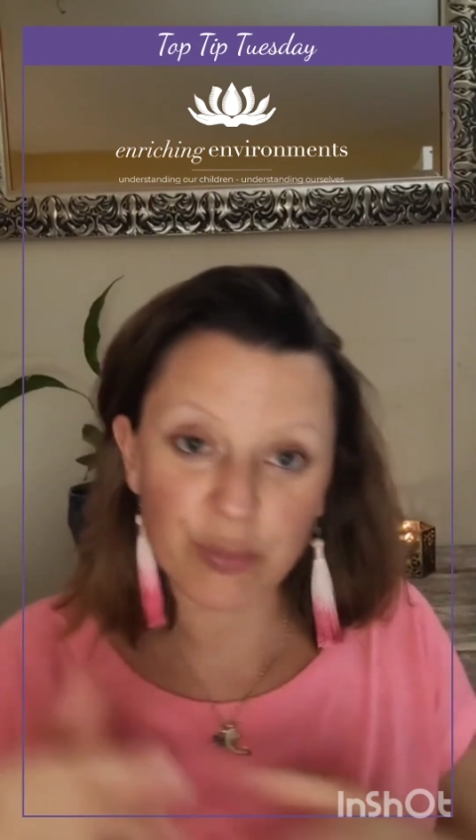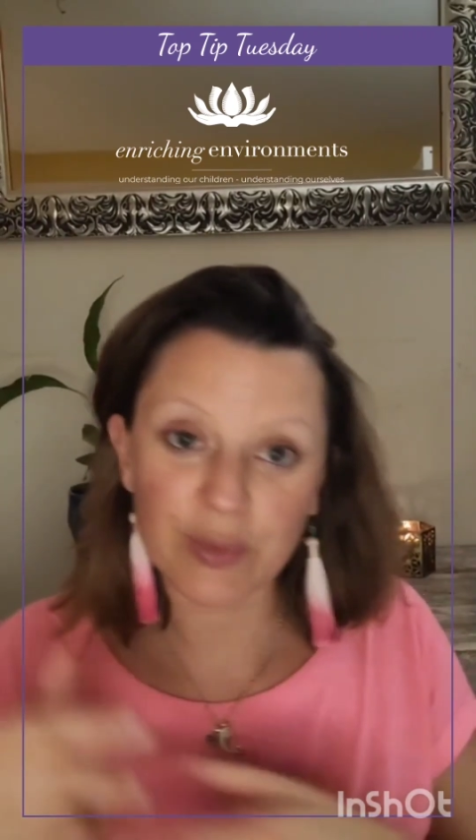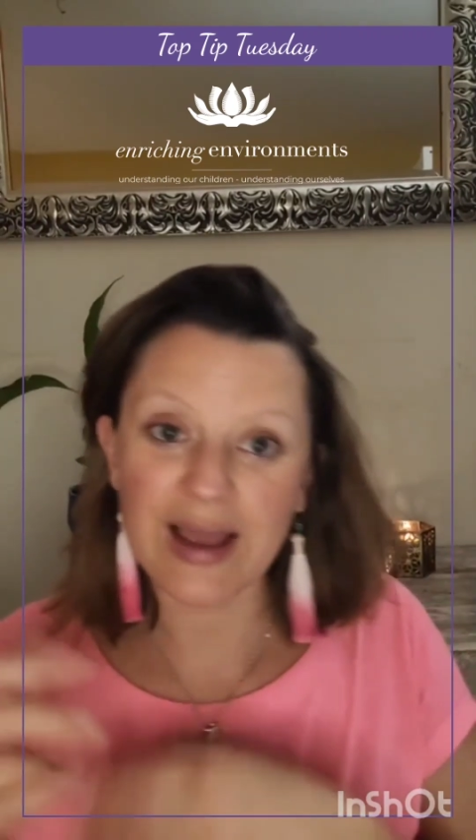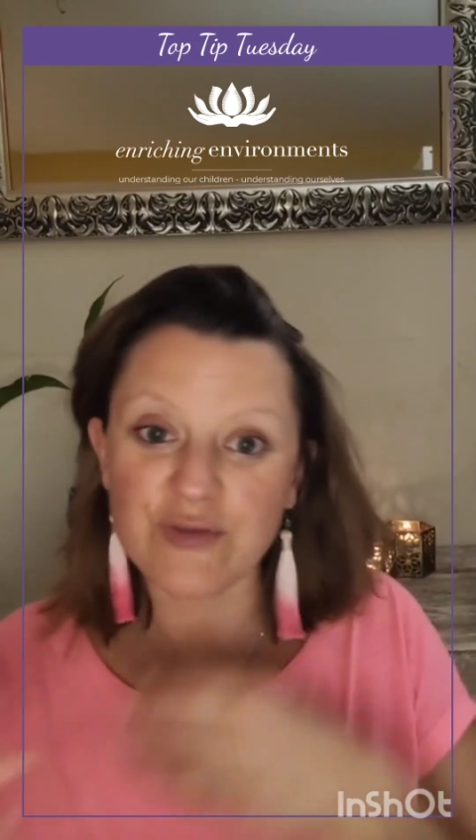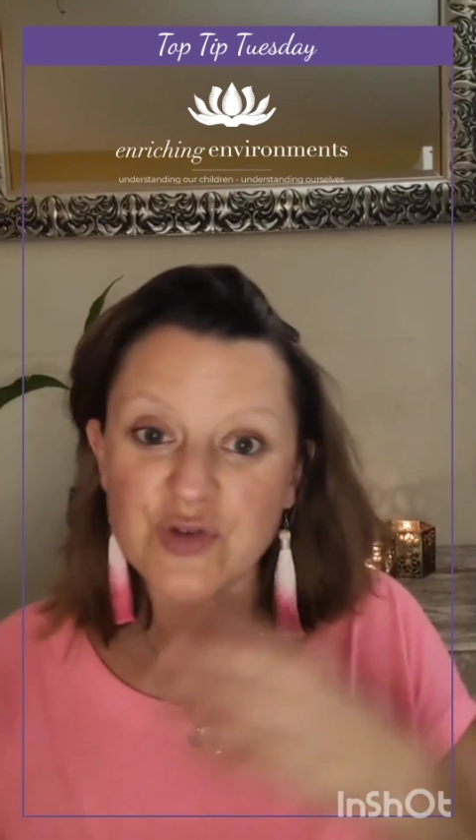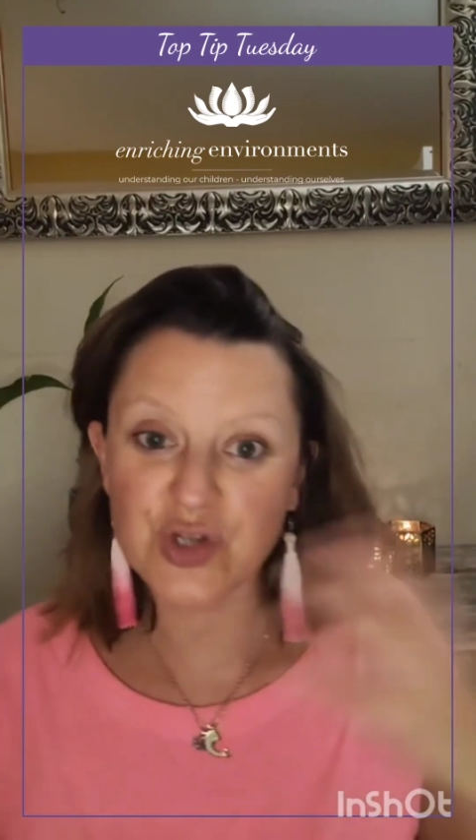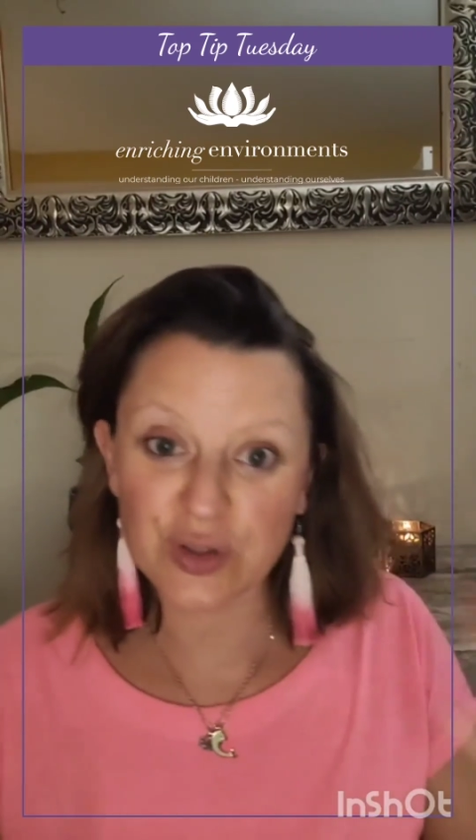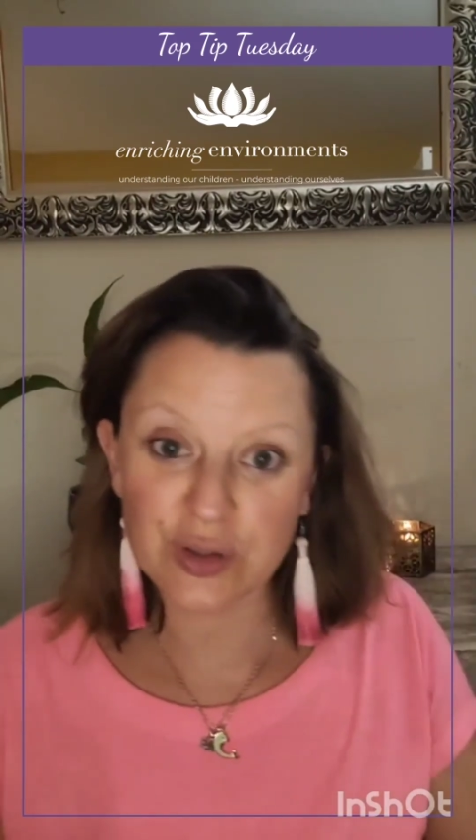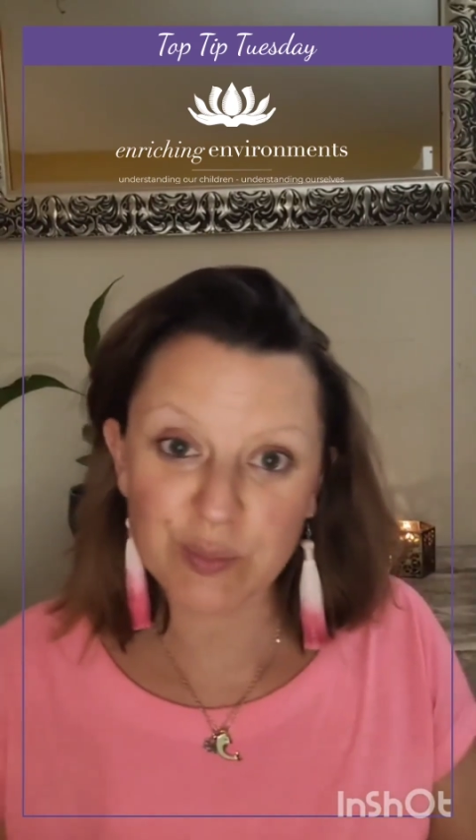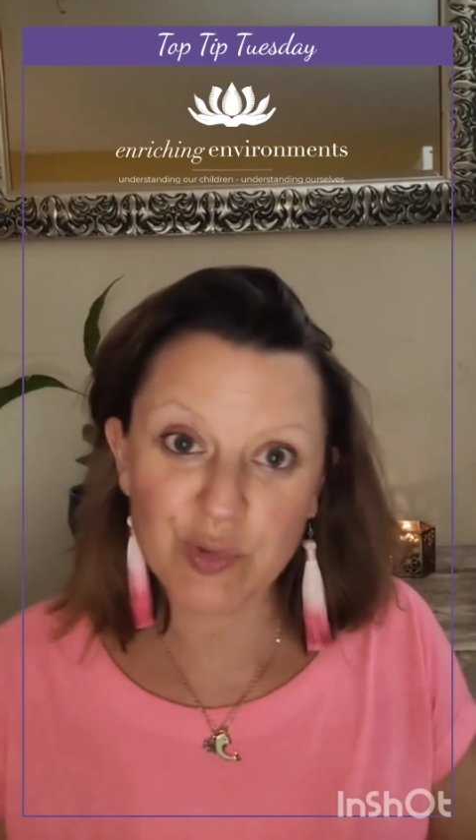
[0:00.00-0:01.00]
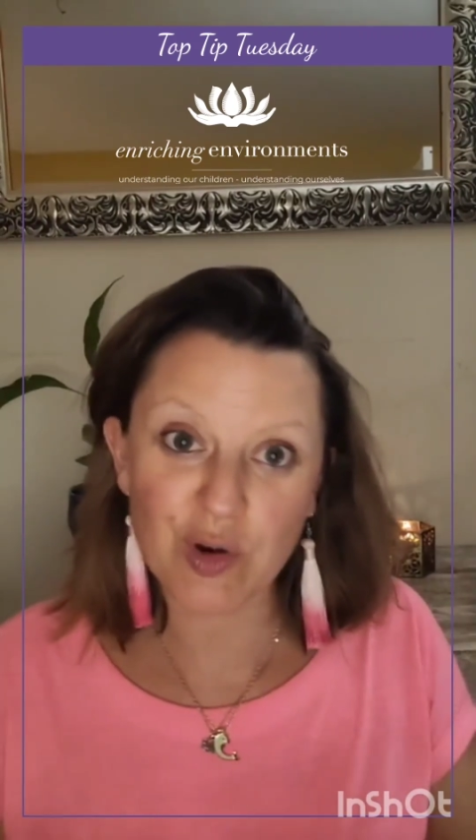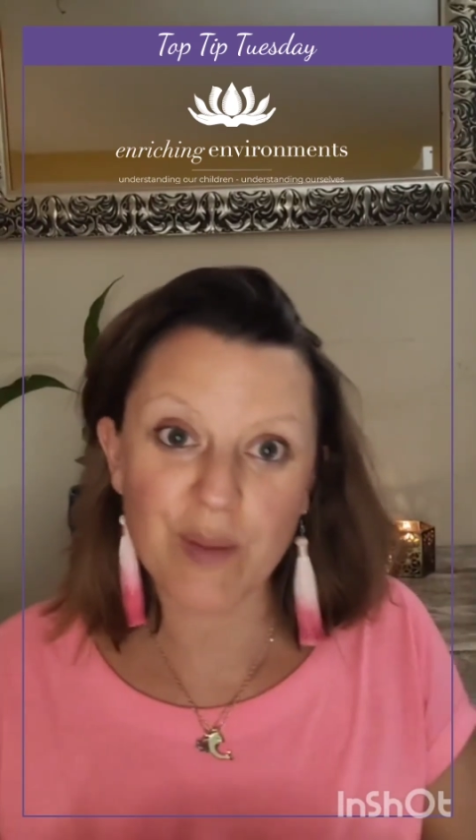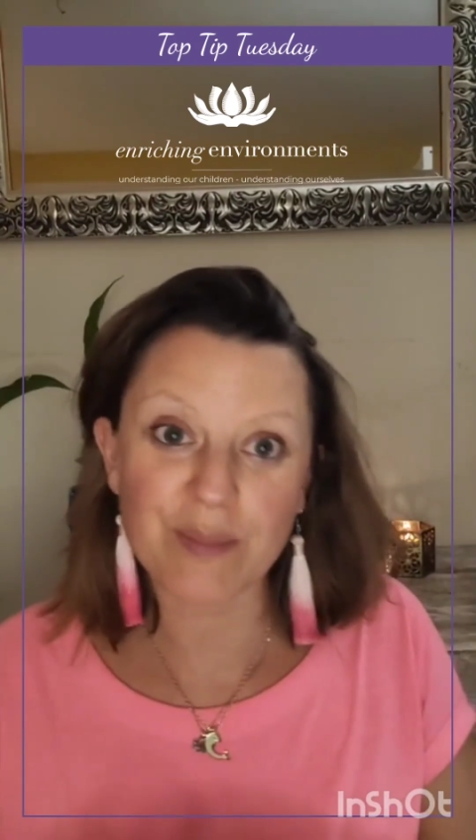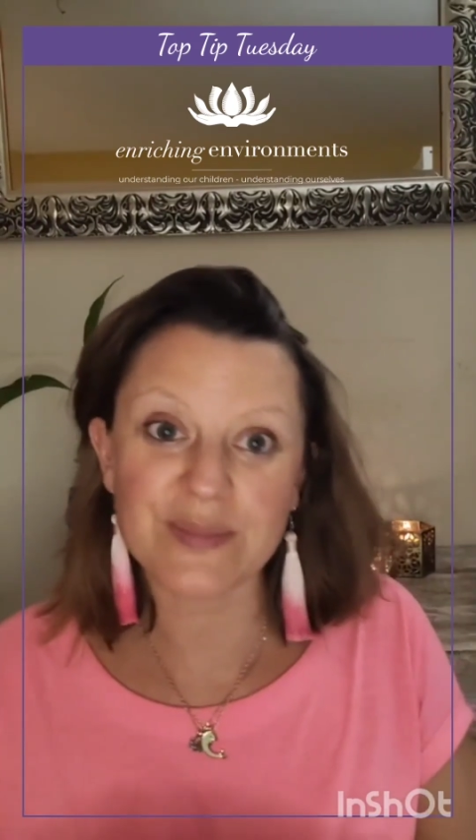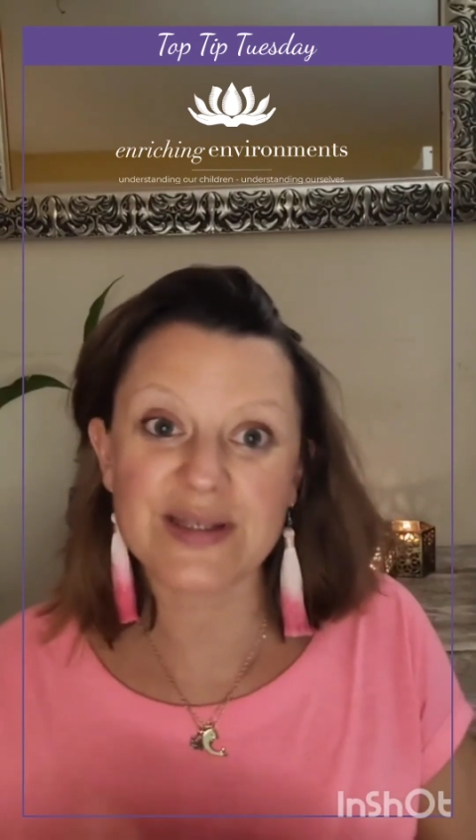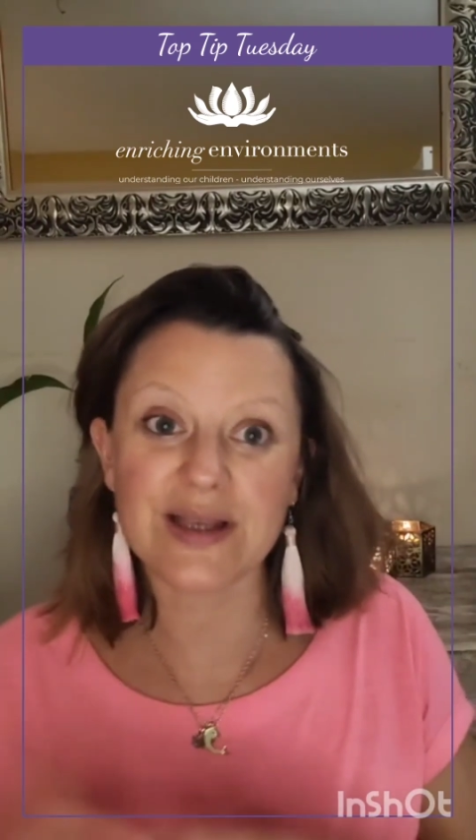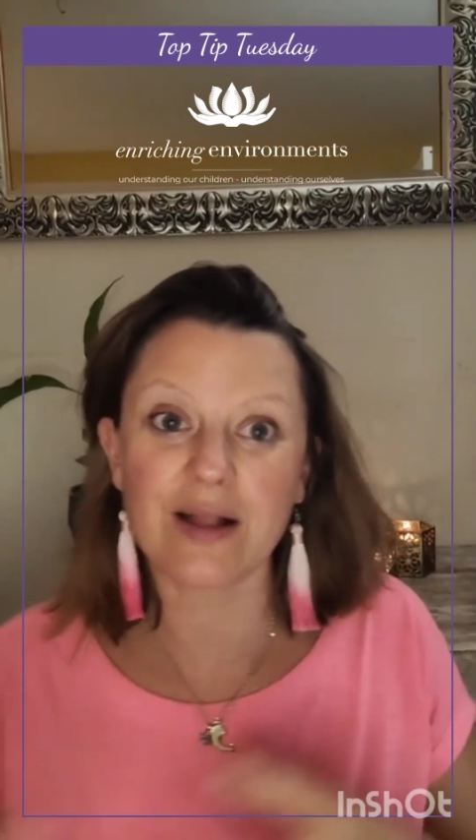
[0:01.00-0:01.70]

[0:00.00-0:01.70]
we'll have journal prompts.